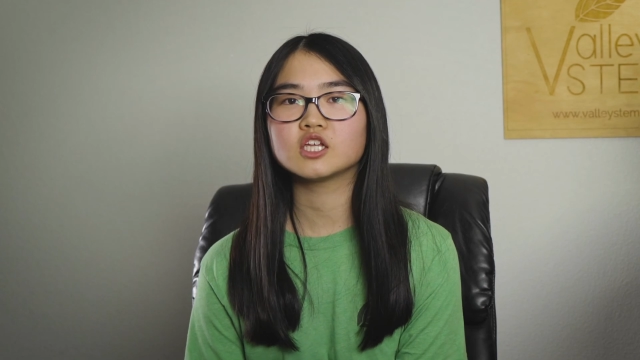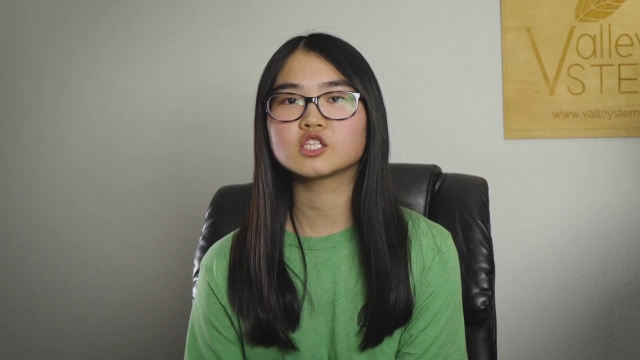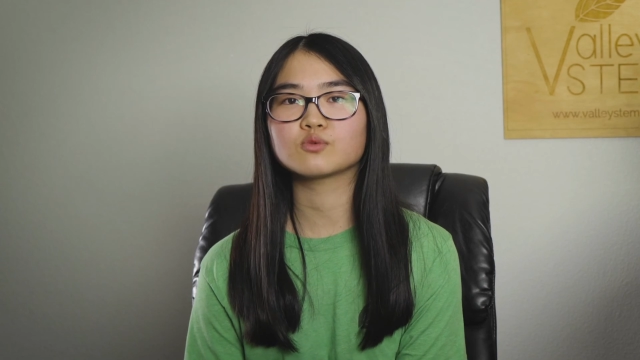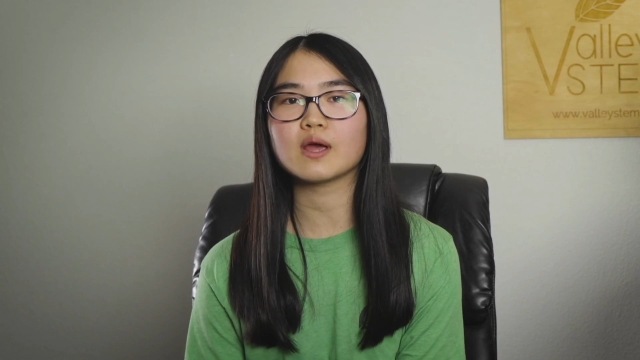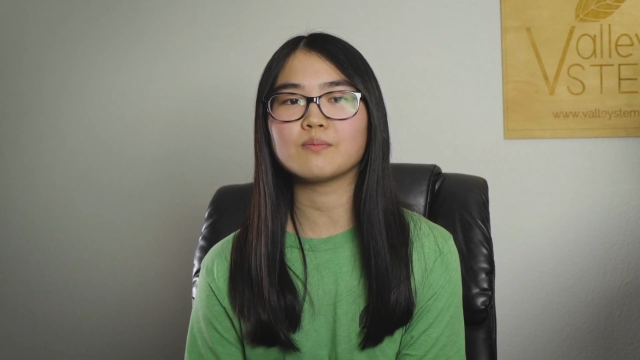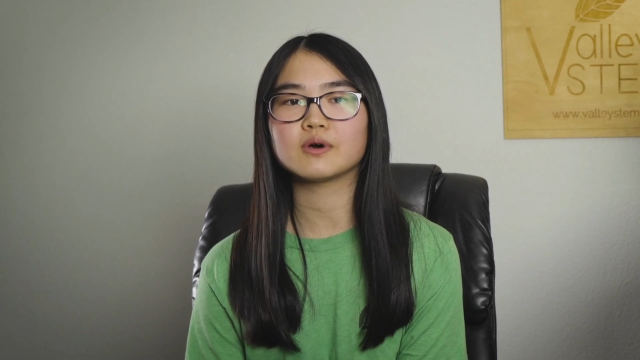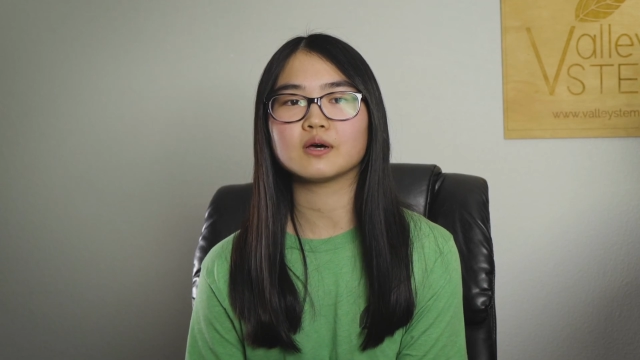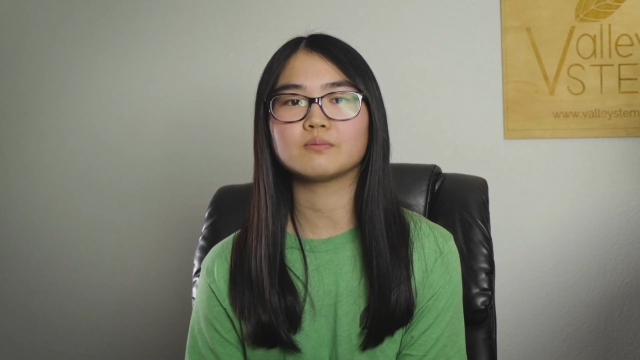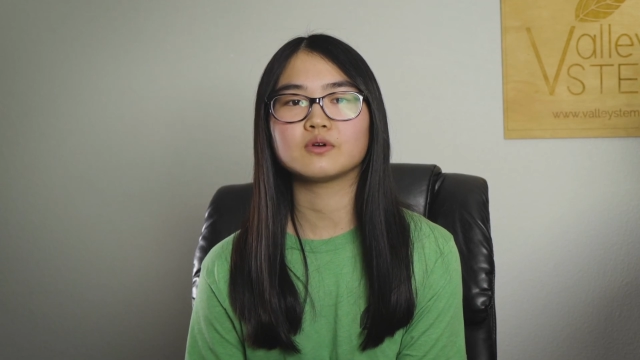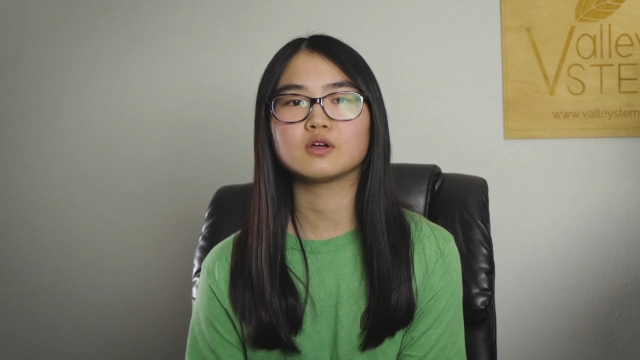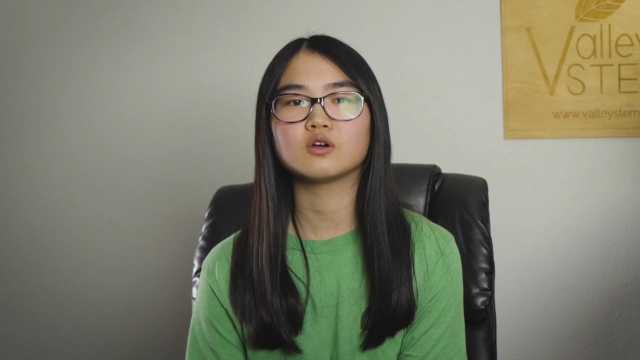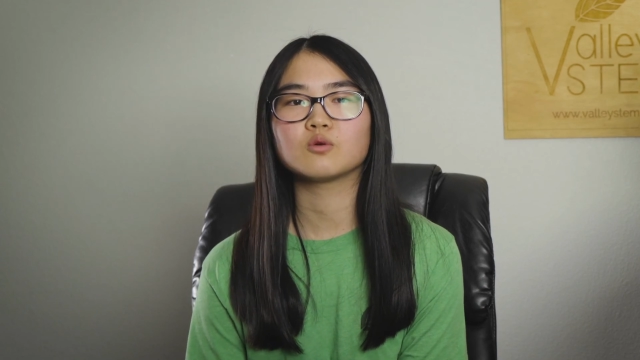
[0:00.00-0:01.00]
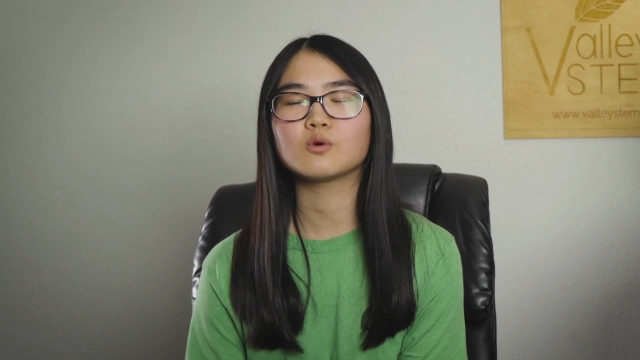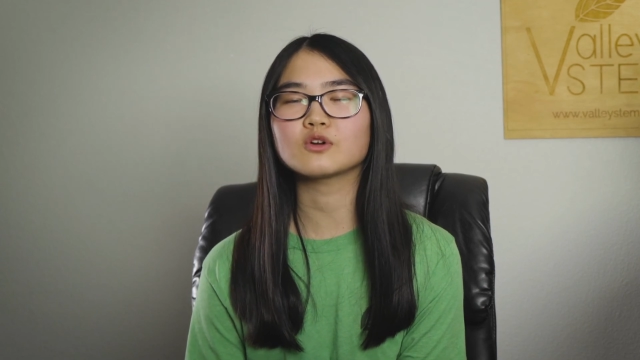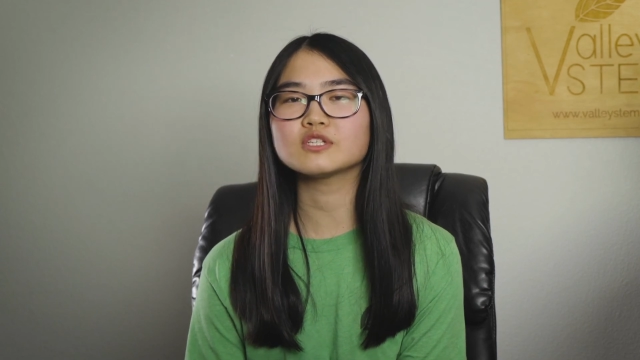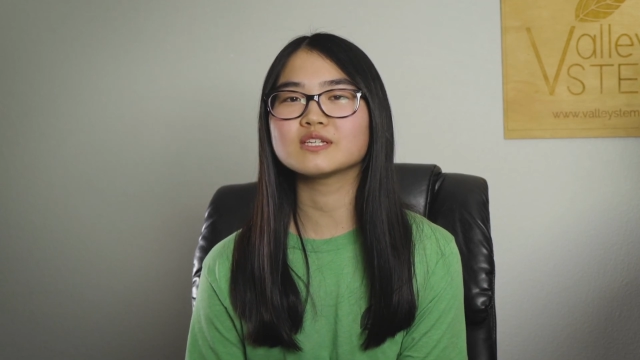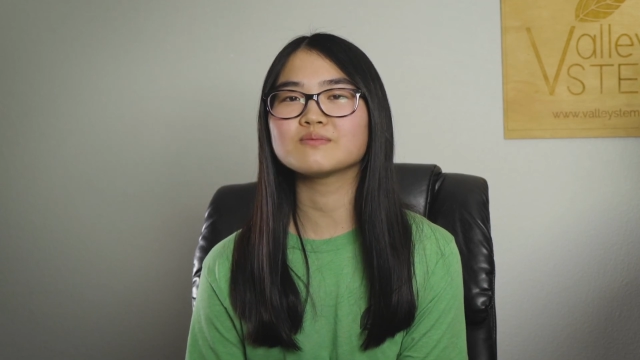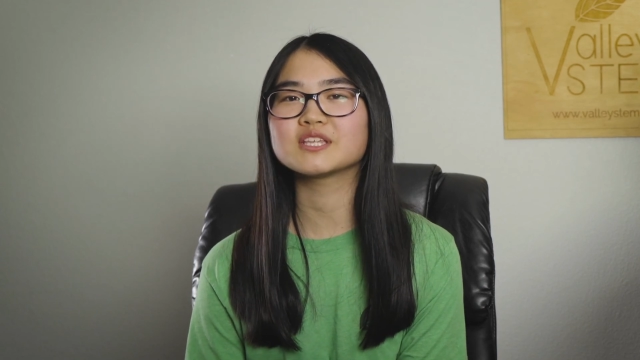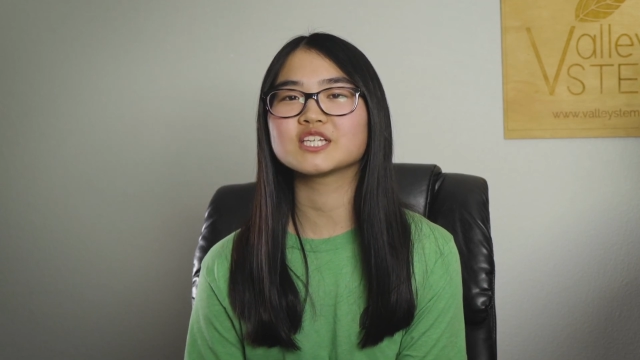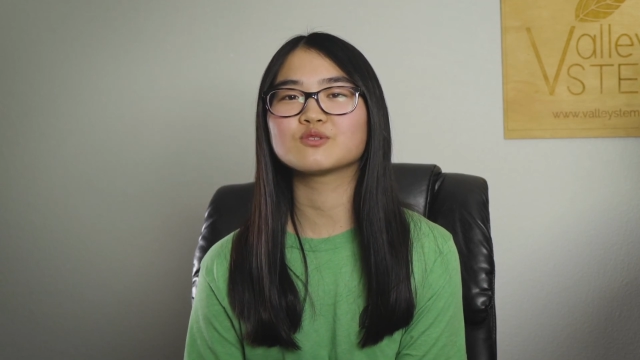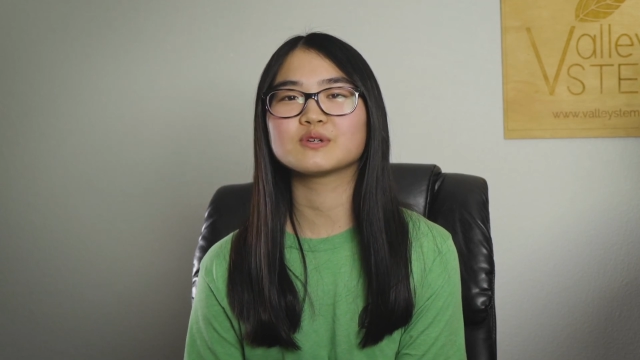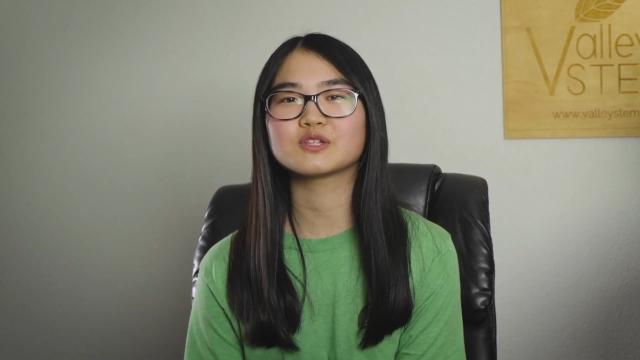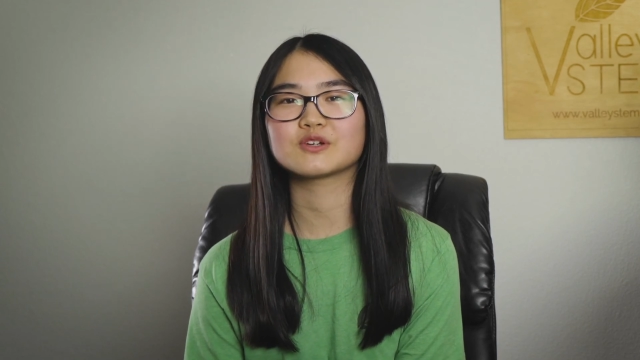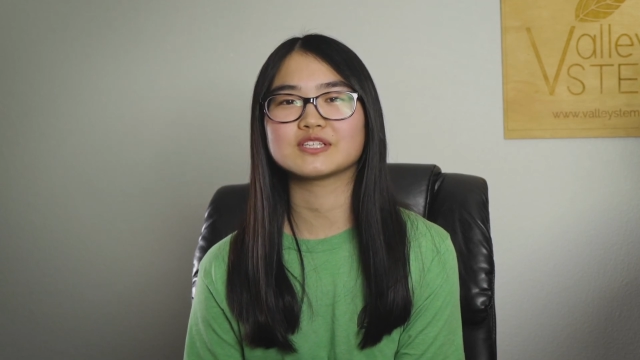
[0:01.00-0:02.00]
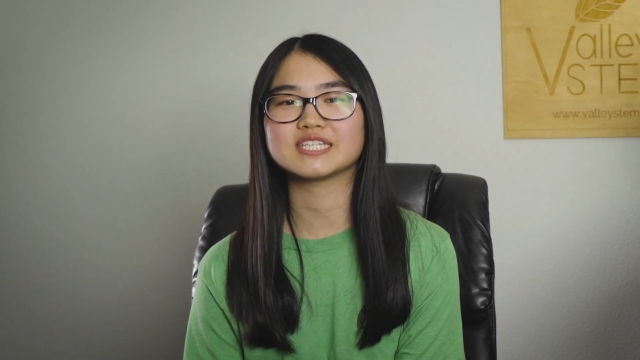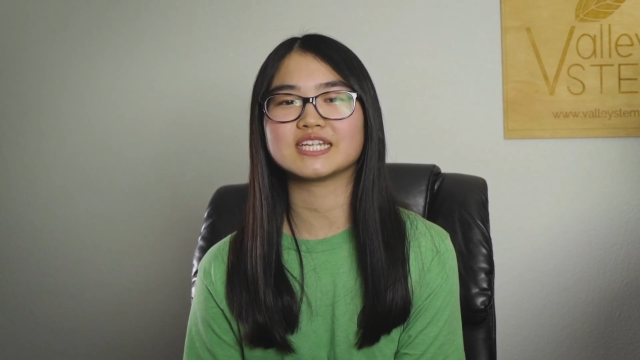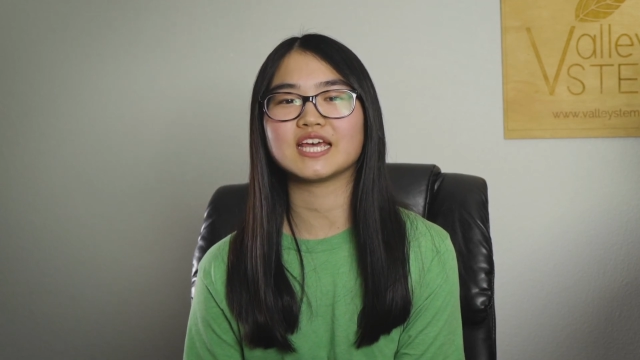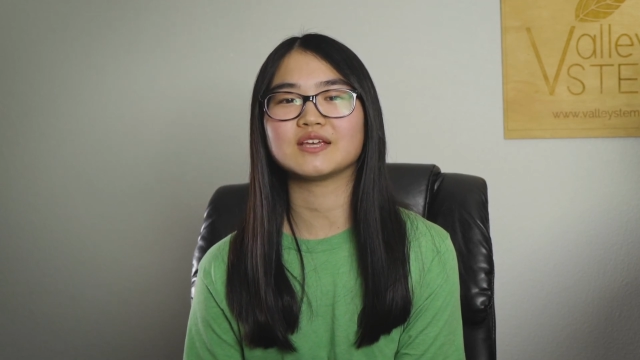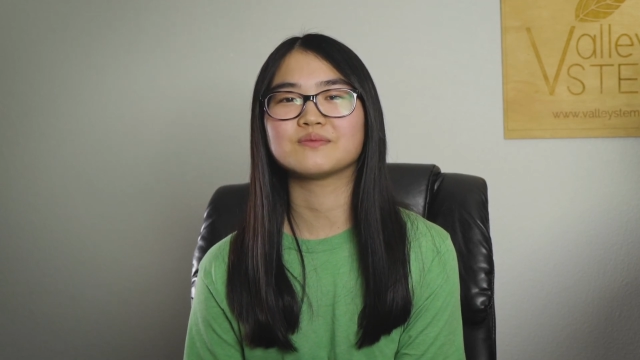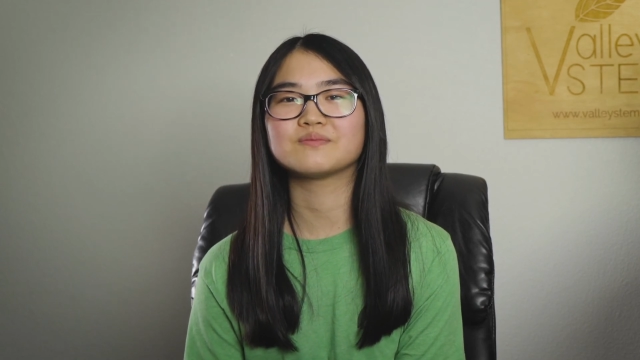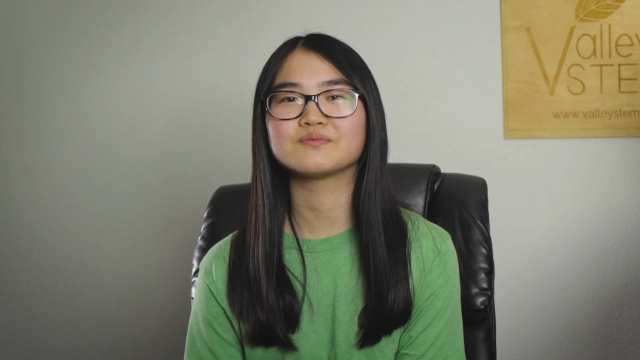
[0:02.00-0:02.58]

To wrap up, what are some things we learned today?